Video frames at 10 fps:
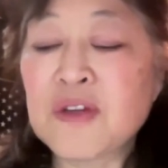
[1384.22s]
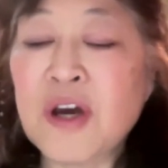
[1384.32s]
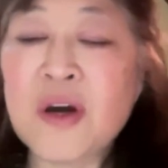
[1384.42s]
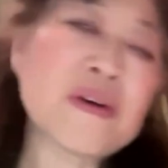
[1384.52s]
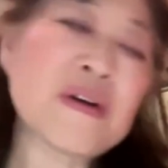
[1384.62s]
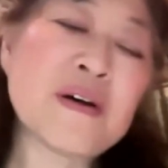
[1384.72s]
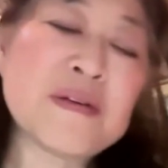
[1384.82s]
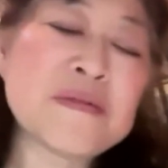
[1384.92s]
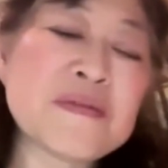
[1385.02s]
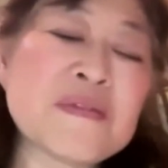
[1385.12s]
you
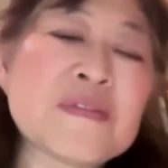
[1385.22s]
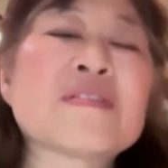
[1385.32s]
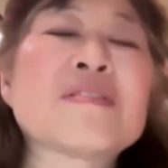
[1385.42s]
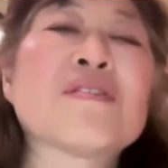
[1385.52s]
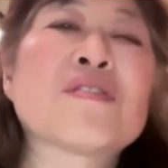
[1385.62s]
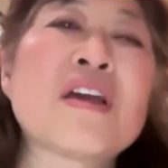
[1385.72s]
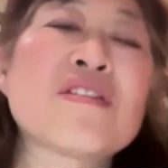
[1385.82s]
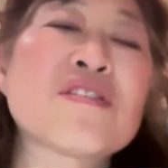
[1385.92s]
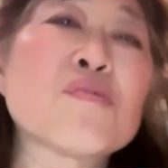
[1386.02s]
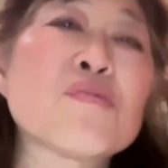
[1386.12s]
know,
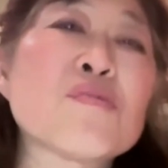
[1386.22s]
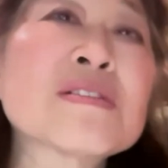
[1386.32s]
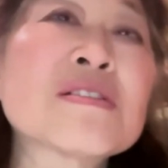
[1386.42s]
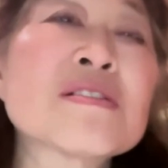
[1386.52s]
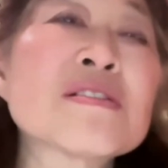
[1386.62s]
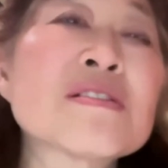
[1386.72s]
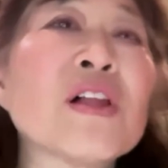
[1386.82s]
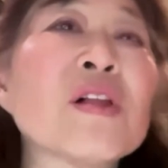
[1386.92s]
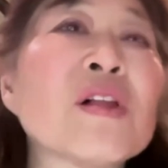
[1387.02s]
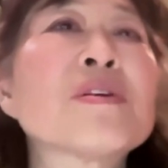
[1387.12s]
Kate Therapeutics has
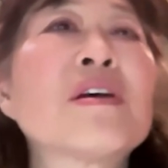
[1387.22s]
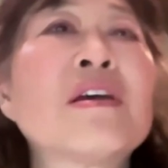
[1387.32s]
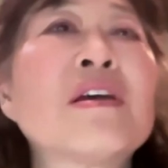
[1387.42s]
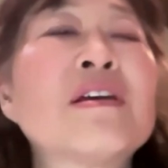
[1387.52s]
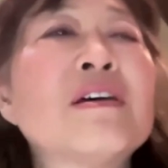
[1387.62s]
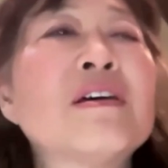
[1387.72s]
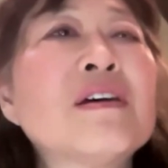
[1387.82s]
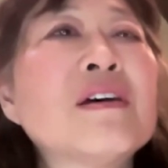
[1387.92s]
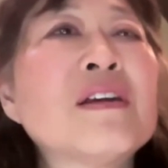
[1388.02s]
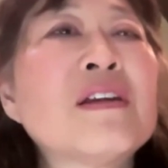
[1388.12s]
developed an
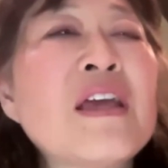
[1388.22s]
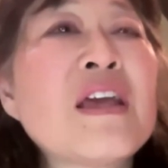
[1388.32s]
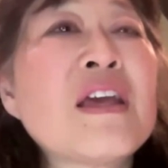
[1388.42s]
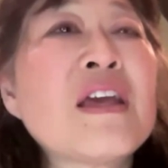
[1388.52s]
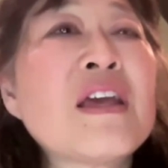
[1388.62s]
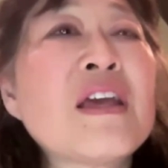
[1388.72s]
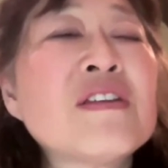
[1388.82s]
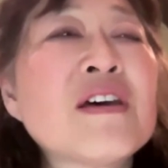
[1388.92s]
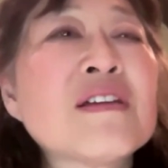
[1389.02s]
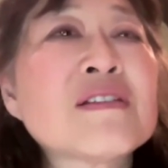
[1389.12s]

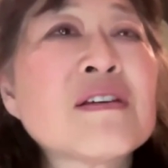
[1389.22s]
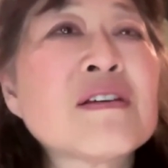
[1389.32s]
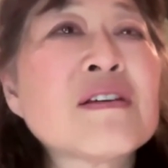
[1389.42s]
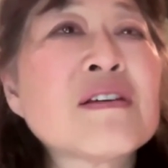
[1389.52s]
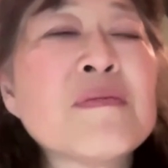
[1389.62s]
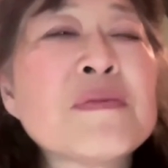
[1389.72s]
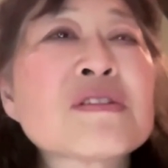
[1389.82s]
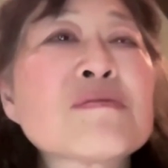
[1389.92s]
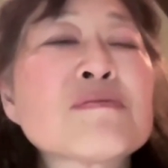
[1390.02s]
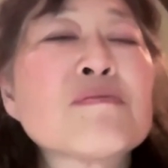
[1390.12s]
AAV that
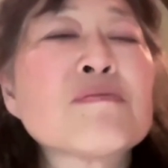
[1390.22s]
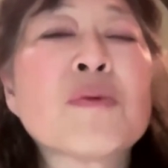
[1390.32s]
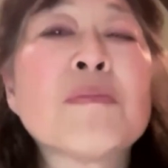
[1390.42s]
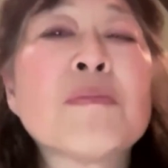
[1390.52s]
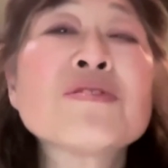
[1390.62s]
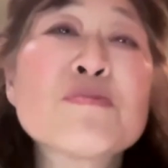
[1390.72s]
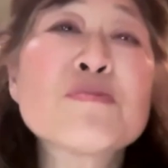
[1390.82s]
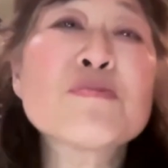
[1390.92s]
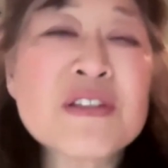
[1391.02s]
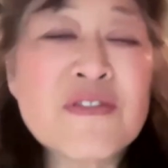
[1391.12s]
is more muscle
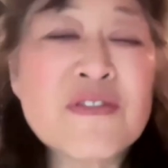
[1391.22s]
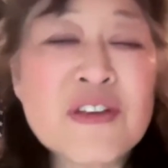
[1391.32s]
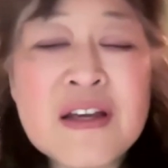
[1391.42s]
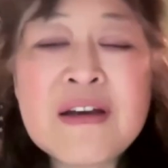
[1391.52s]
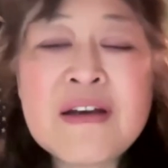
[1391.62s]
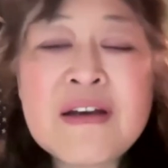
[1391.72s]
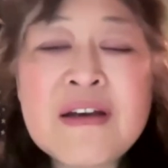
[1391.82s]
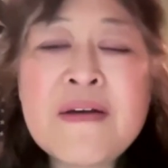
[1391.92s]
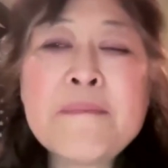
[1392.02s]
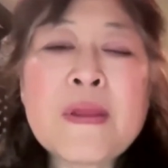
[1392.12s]
specific.
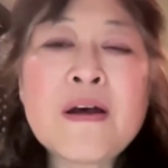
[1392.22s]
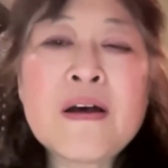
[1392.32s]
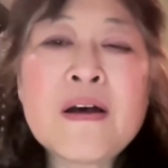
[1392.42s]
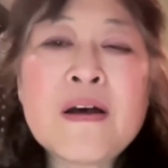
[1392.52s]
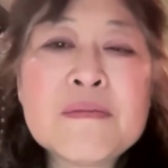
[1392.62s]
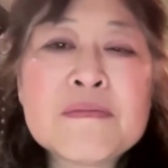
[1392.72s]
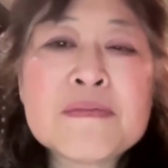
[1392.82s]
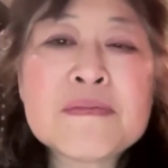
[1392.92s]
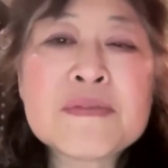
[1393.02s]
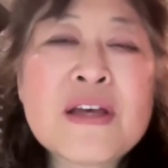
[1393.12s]

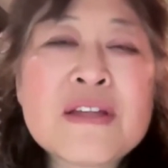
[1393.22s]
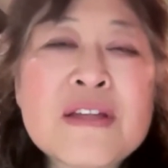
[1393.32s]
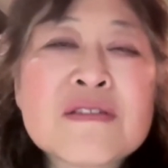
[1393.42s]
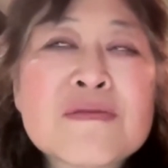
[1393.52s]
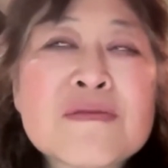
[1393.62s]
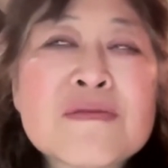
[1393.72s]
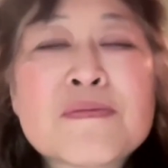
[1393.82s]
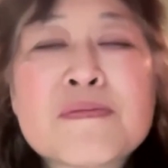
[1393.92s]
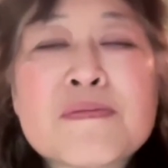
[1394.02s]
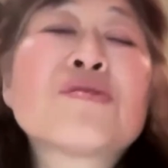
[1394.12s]
So that's
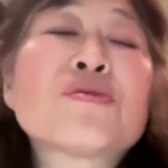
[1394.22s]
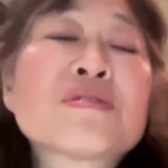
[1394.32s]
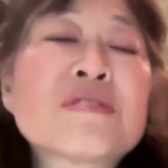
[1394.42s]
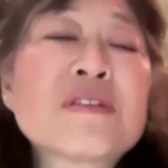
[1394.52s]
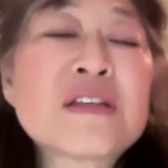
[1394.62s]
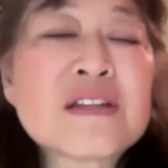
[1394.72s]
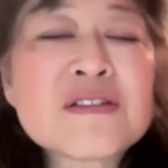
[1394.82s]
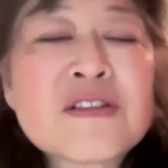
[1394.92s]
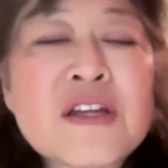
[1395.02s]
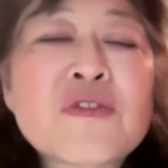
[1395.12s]
been interesting and
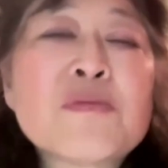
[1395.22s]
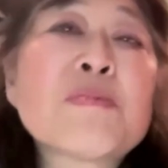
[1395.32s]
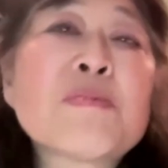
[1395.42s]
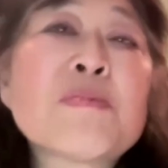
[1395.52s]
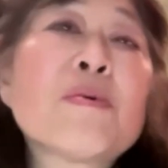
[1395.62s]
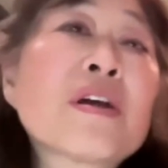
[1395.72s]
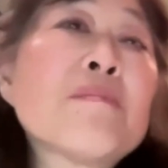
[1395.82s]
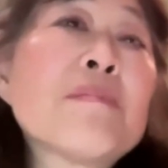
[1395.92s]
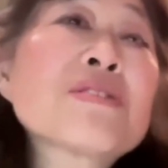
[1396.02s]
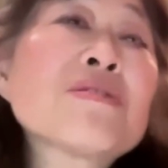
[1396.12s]
exciting for people
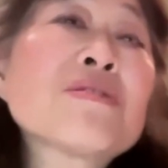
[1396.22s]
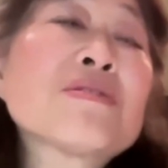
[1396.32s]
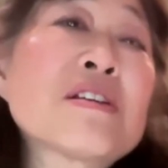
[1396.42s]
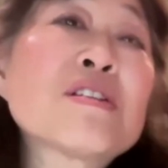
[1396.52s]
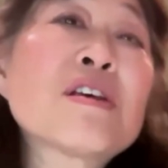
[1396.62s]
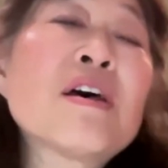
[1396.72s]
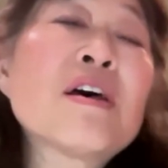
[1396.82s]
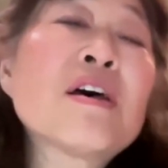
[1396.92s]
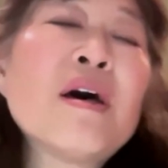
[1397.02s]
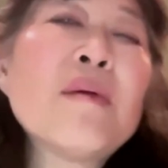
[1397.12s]
working on muscle disease.
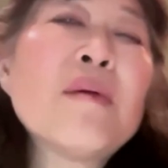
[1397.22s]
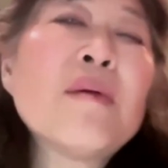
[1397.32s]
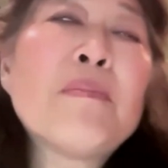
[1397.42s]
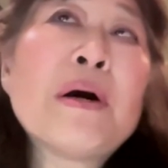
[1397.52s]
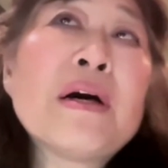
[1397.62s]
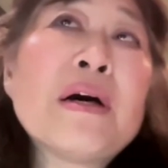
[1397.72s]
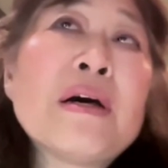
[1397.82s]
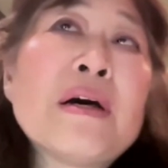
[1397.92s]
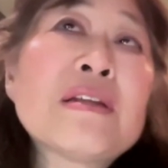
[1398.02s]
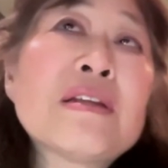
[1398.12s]

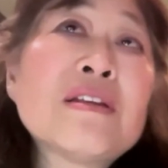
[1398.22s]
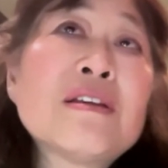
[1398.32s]
But